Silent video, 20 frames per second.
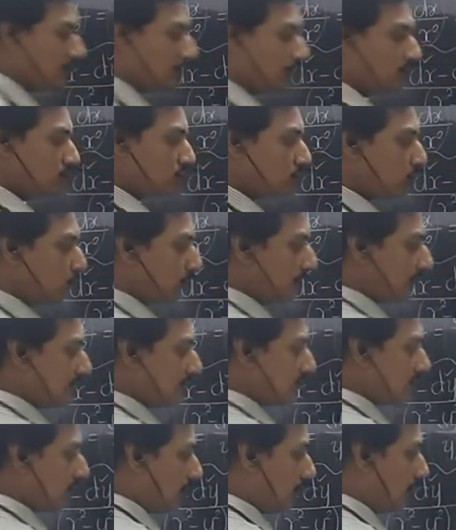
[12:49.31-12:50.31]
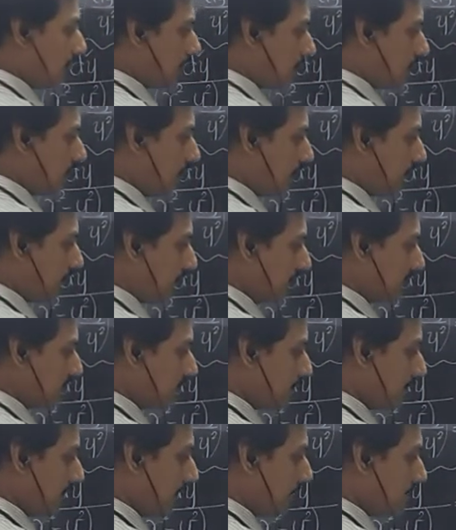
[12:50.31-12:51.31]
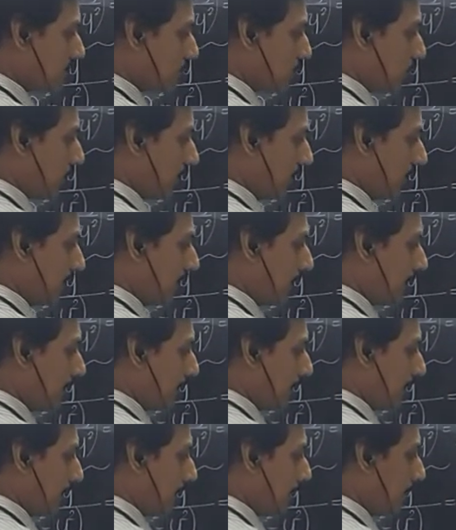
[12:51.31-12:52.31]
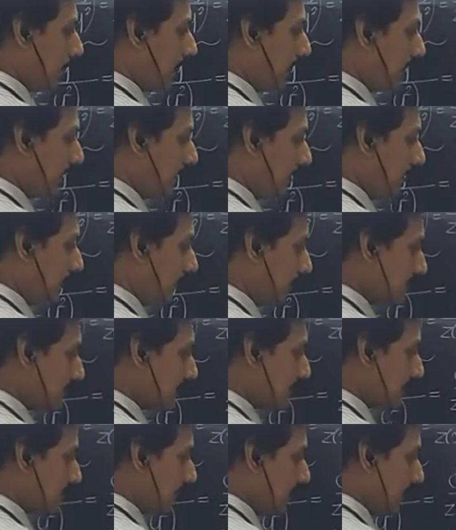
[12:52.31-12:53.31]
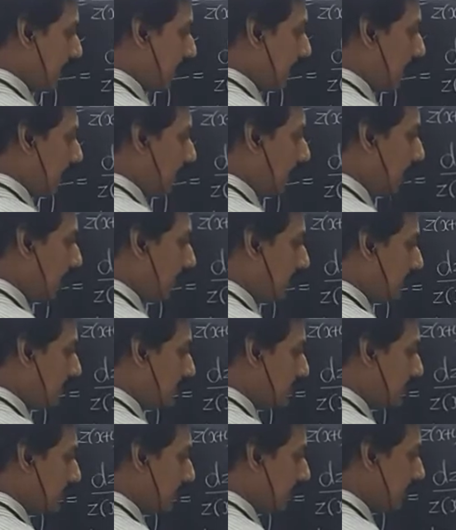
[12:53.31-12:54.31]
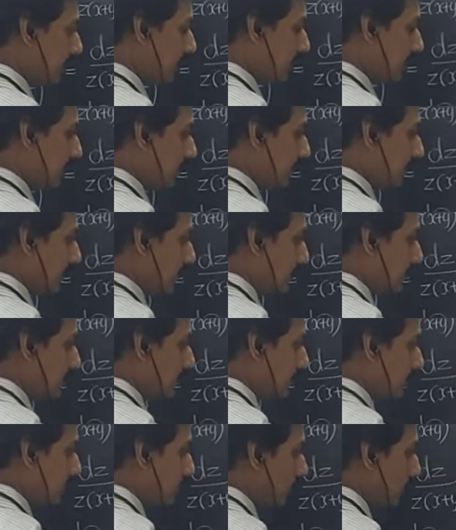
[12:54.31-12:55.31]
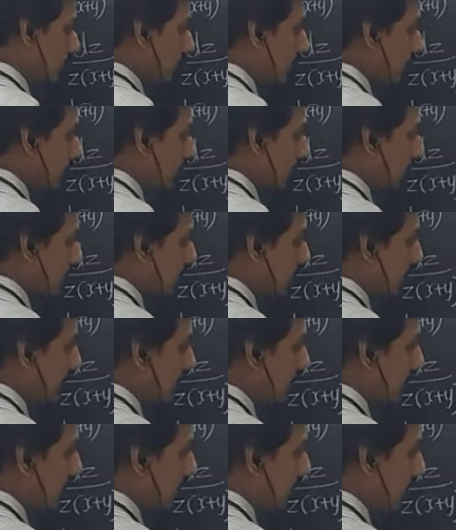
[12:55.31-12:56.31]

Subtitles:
So what is log of x minus y minus log z is equal to log b.